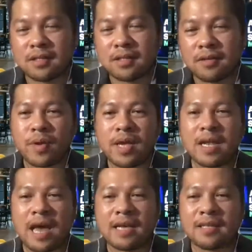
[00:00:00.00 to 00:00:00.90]
you will
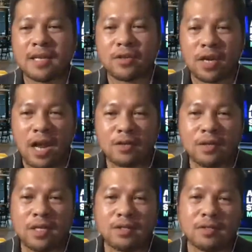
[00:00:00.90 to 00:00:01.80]
realize that you can
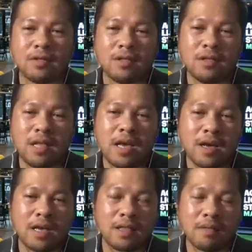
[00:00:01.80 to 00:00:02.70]
actually
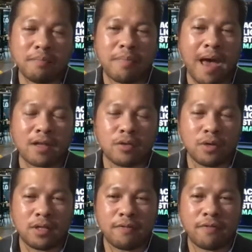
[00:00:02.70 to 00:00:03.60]
link it back
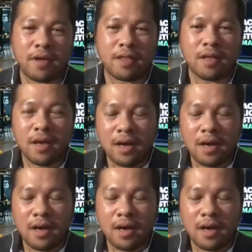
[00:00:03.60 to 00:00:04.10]
to a different